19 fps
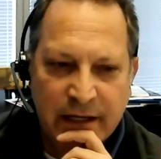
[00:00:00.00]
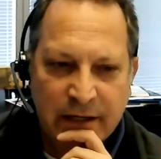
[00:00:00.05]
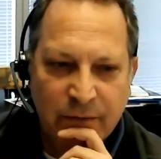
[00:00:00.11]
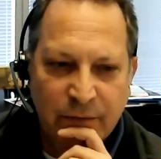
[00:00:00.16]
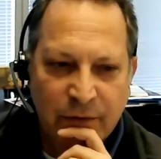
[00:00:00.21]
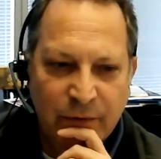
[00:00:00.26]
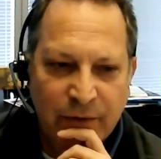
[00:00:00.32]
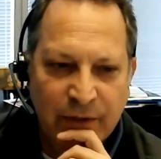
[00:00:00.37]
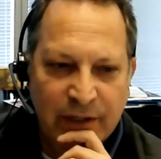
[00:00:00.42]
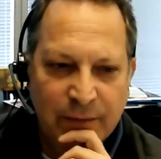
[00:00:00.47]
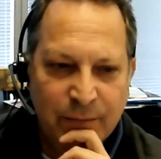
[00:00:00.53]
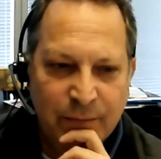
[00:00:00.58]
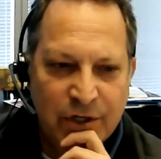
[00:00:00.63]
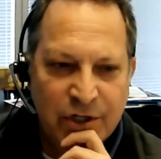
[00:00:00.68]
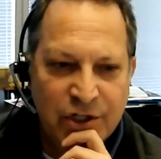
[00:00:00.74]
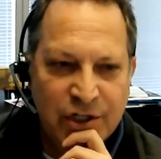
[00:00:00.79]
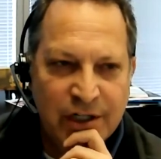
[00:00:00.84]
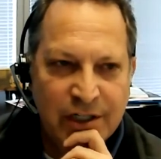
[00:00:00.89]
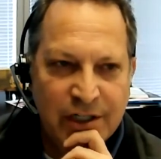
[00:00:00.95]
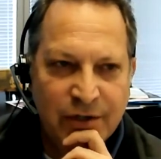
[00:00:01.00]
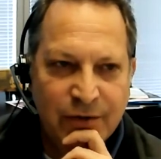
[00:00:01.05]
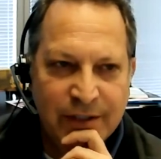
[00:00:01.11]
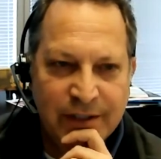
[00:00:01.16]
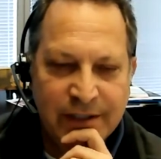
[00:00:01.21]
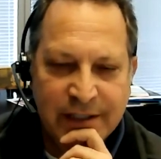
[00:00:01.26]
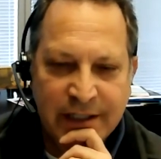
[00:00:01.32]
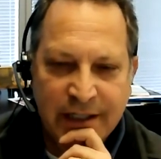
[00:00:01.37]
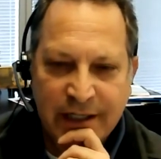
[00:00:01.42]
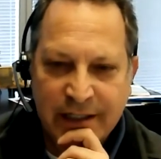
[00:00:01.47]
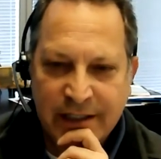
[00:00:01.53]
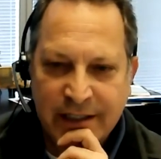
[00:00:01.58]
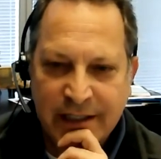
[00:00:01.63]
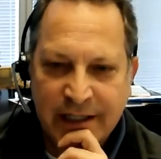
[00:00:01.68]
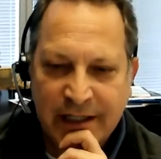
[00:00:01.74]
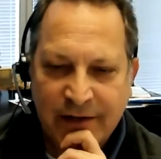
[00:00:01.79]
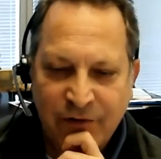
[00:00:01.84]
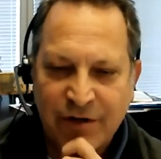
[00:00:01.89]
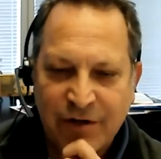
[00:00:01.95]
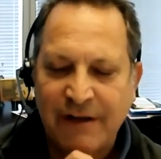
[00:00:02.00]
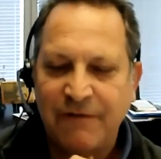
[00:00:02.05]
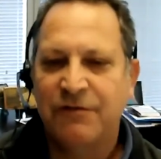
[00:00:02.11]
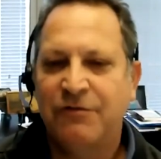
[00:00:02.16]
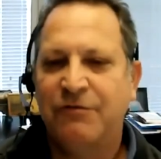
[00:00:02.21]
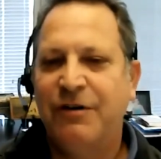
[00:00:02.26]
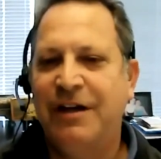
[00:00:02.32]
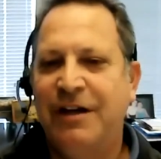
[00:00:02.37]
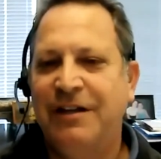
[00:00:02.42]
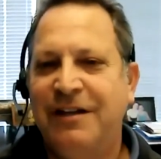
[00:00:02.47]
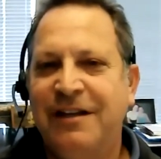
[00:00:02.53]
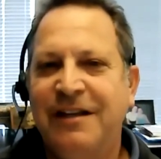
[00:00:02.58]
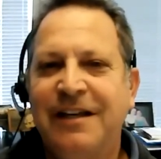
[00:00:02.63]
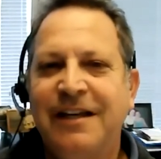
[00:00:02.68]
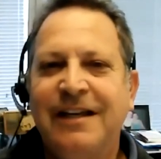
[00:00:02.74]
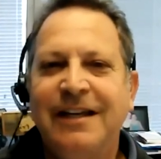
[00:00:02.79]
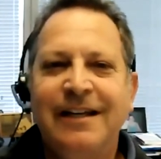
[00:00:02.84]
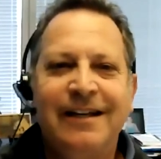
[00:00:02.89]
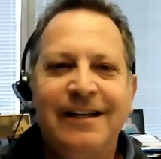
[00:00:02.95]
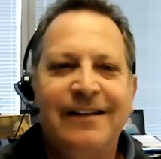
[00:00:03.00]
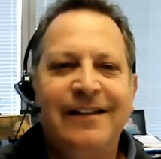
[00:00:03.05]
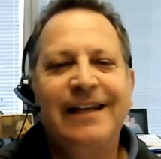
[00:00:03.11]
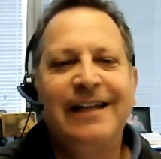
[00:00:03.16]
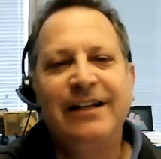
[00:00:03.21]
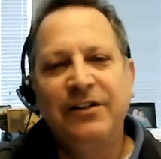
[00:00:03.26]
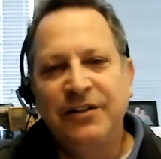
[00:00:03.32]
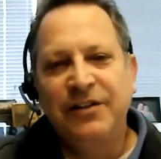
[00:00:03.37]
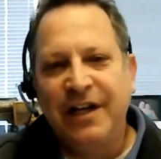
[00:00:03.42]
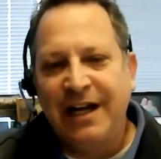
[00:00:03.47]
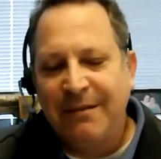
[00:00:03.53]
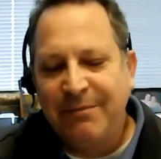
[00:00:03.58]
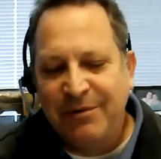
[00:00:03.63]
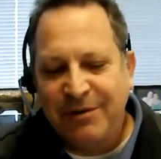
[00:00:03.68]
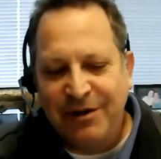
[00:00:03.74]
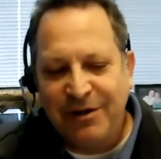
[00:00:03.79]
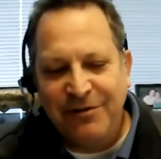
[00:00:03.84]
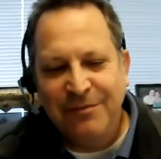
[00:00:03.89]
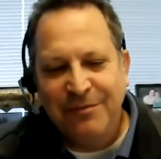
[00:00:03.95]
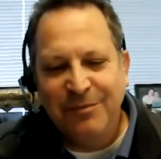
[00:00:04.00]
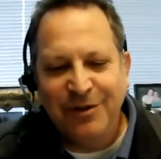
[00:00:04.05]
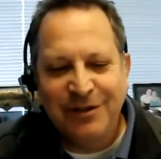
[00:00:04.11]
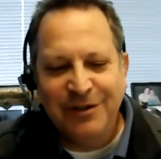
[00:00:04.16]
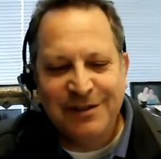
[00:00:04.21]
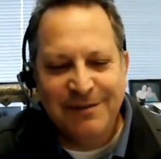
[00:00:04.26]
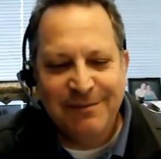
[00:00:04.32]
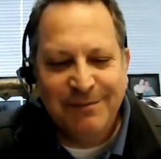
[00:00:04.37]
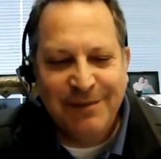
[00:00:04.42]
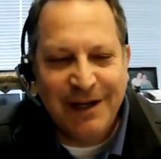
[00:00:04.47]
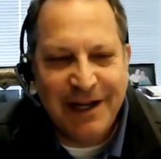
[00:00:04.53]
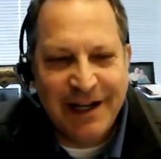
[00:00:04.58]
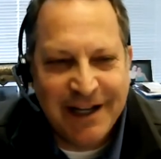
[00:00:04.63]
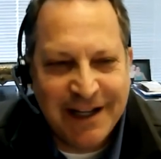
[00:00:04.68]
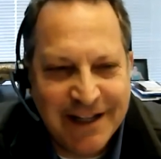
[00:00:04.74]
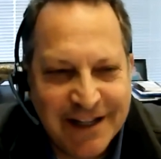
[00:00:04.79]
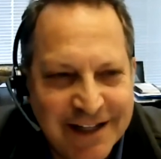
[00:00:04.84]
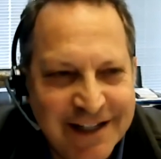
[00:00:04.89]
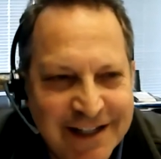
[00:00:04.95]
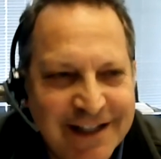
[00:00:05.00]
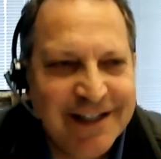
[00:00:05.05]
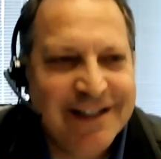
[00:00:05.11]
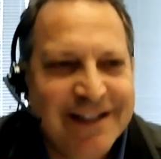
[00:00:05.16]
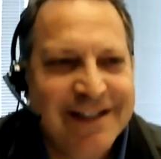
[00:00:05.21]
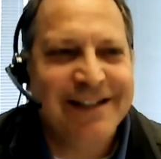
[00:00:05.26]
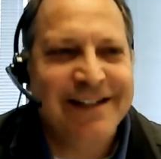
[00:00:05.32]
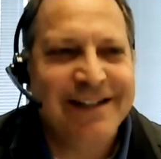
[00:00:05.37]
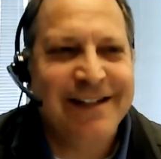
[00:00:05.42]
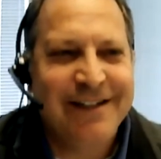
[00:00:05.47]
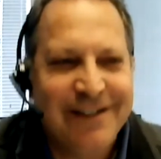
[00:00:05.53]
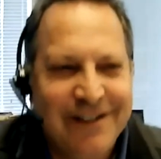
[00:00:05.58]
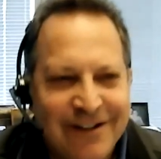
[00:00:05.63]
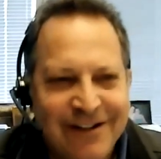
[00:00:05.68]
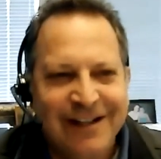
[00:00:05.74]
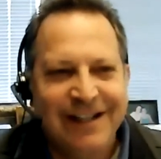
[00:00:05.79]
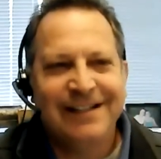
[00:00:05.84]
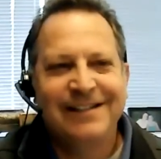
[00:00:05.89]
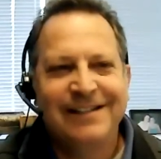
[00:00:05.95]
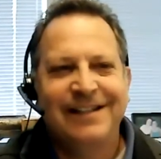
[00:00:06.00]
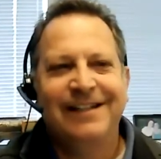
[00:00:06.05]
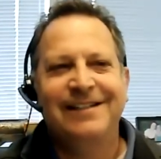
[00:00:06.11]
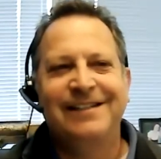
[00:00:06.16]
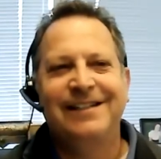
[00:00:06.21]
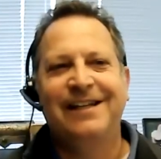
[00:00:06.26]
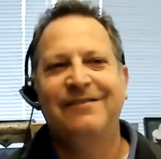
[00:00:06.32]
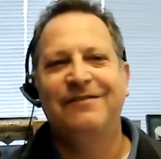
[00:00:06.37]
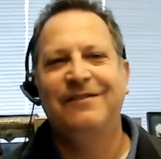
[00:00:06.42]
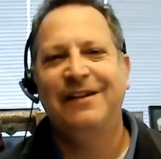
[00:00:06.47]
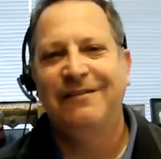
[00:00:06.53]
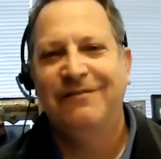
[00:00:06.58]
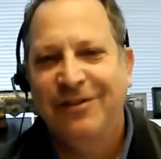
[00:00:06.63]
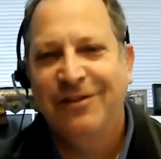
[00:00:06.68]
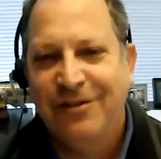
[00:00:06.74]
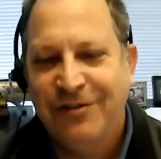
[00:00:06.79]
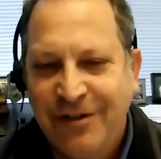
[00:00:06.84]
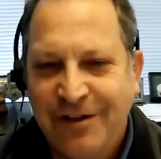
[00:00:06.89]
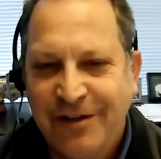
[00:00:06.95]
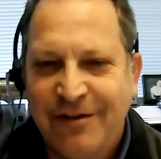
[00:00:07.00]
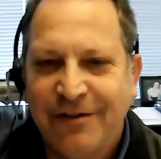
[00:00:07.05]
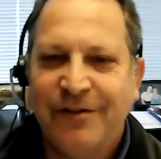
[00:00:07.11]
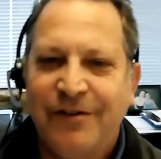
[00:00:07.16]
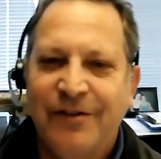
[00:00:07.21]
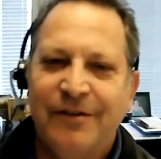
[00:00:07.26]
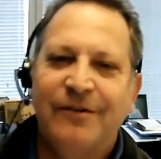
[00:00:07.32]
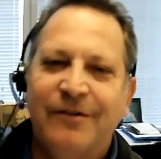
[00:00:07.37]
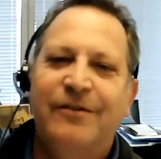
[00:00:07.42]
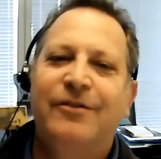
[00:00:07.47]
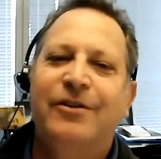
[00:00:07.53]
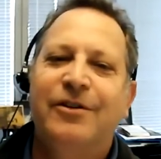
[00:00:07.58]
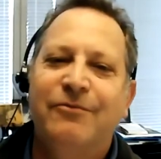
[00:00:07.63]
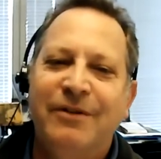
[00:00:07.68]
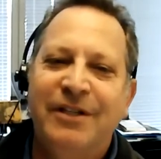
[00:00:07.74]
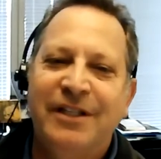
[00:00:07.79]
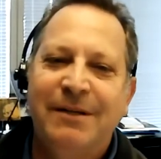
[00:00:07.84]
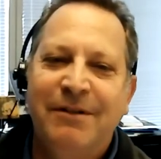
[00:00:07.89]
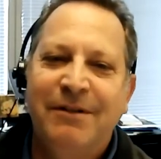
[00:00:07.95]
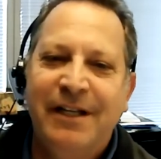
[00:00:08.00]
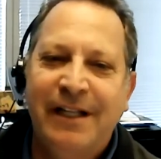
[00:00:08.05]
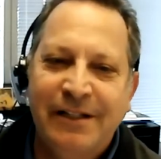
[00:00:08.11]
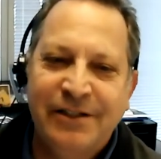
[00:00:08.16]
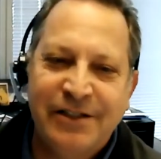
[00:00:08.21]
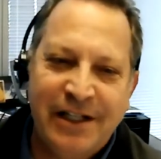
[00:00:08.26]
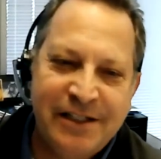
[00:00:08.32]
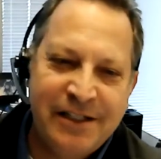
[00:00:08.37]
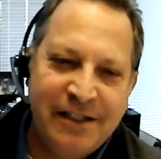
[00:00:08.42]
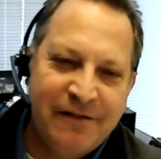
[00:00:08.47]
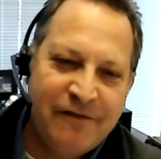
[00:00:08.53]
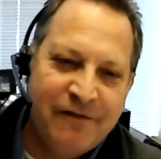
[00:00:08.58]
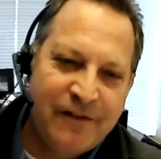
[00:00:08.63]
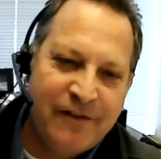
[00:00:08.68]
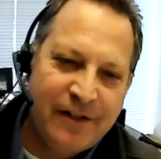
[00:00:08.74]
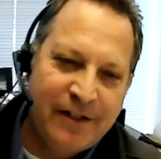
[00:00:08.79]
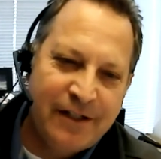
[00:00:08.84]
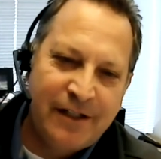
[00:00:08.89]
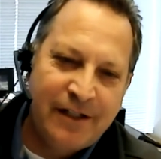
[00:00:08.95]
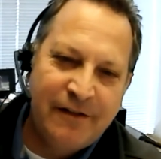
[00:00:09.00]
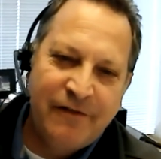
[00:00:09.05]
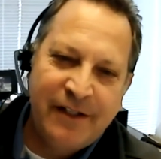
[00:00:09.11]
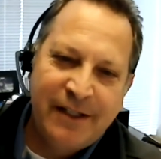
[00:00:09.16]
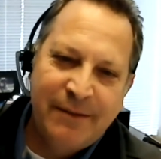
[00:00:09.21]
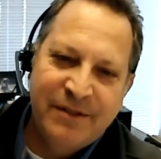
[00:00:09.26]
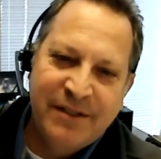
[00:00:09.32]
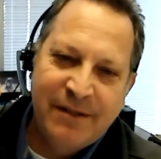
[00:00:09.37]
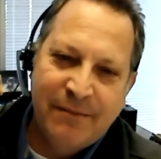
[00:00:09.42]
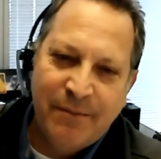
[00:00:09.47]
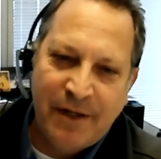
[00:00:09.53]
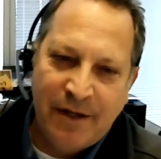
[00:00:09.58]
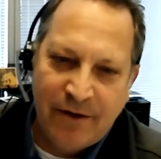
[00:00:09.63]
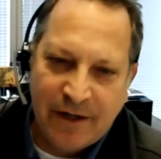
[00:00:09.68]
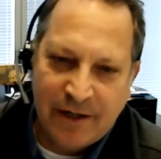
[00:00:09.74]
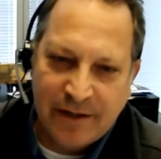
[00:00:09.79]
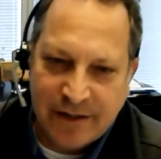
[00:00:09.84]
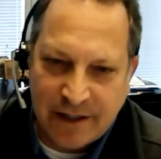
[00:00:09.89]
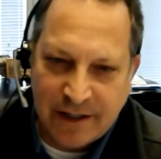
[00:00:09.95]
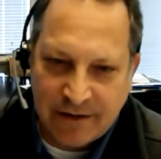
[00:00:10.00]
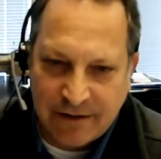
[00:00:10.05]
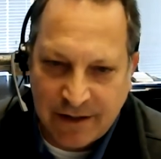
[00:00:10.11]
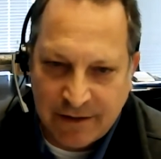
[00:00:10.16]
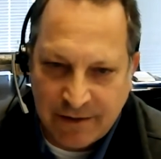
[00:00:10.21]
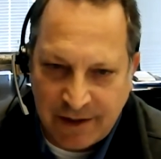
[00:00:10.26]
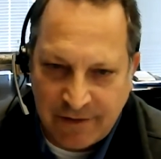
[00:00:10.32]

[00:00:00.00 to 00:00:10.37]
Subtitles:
We really appreciate your insight. And if you haven't read The Hilltop or other books by our guest Assaf Gavron, you can read them in English. I see Philip Sapiria is there.